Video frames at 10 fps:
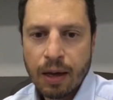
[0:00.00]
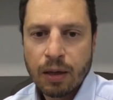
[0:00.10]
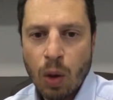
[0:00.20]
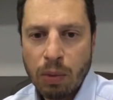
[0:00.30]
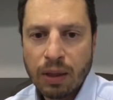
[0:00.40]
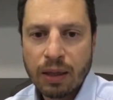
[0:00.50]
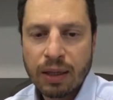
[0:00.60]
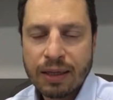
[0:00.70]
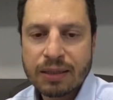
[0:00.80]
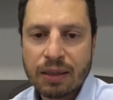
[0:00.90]
Commonly,
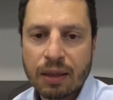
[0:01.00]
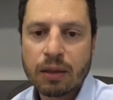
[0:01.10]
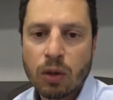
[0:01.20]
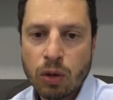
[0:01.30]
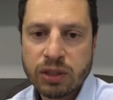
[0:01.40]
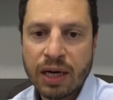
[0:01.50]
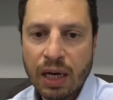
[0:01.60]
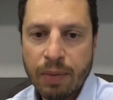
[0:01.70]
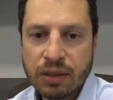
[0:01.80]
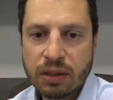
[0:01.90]
things that cause
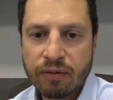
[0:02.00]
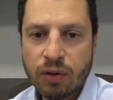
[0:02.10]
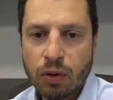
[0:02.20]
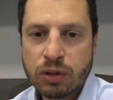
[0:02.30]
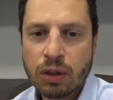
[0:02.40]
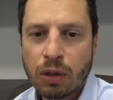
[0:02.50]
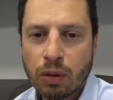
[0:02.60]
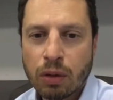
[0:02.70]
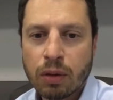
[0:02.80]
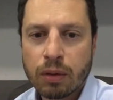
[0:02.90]
gynaecomastia, of course,
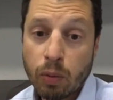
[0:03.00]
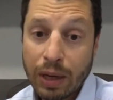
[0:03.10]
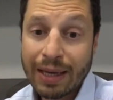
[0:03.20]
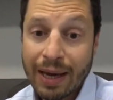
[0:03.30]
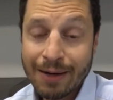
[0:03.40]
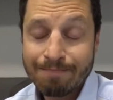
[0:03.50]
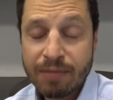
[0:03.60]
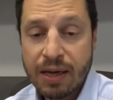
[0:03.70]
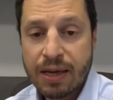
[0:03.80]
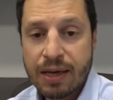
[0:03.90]
include weight gain,
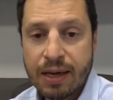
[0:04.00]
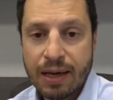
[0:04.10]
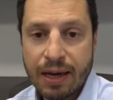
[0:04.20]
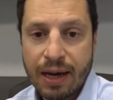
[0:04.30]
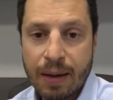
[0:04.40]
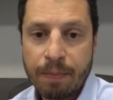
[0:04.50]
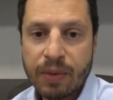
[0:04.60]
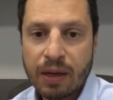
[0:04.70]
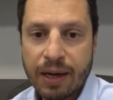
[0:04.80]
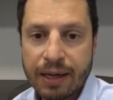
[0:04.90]

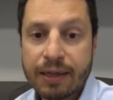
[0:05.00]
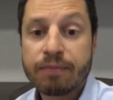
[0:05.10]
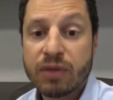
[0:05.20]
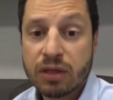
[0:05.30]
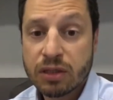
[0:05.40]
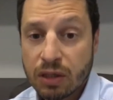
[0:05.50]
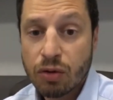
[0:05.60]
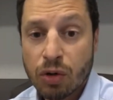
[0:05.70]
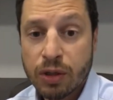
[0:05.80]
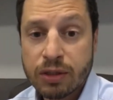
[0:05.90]
like
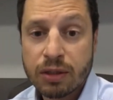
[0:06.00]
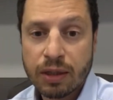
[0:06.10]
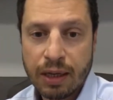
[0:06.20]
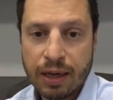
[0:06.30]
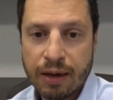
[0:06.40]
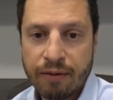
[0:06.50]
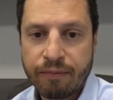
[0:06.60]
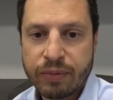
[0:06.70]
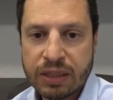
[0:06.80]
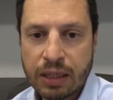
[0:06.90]
steroids,
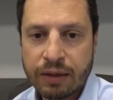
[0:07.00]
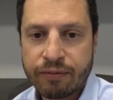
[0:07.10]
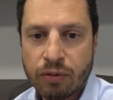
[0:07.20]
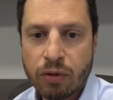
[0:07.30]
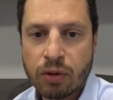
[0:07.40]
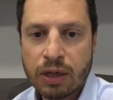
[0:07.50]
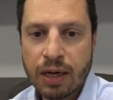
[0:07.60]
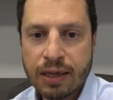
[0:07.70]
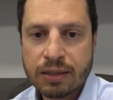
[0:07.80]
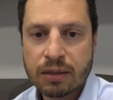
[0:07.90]
particularly for
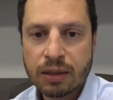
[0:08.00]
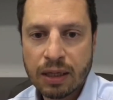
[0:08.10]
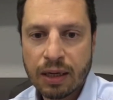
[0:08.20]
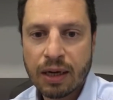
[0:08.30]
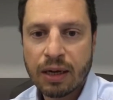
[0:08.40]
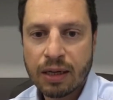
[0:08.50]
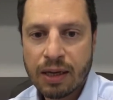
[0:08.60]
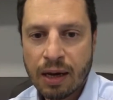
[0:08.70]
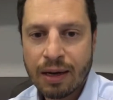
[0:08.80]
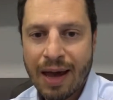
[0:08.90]
guys
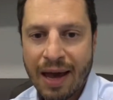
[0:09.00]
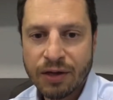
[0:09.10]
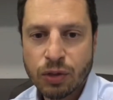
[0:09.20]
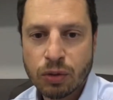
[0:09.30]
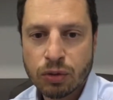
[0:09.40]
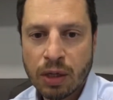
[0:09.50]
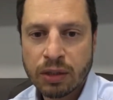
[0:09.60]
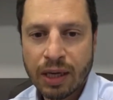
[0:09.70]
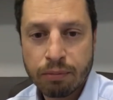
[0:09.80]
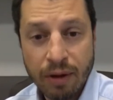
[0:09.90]
young age who are trying
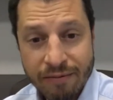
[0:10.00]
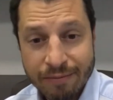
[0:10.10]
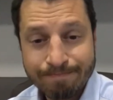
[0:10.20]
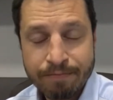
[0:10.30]
to get buff.